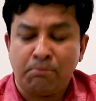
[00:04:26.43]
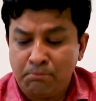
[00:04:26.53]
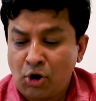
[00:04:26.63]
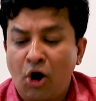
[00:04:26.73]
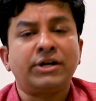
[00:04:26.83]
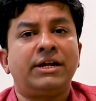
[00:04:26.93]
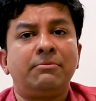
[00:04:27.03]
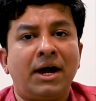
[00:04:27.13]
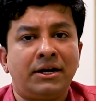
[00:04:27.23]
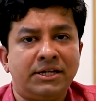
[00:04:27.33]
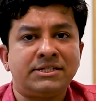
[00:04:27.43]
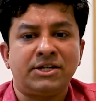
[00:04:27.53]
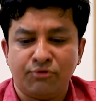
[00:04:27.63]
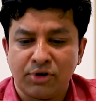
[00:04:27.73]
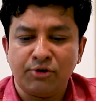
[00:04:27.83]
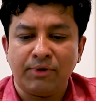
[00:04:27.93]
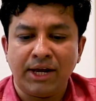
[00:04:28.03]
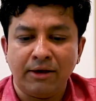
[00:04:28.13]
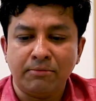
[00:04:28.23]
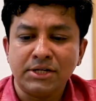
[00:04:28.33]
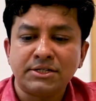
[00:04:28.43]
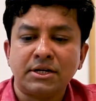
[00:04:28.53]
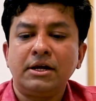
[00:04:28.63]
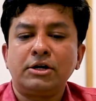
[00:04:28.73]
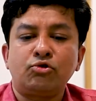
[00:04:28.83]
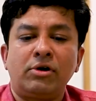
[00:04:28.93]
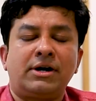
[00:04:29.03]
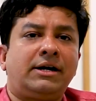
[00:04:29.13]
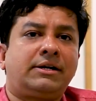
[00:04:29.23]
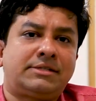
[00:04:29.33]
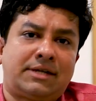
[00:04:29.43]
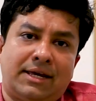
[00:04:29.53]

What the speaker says: brought in by these different variables to a greatest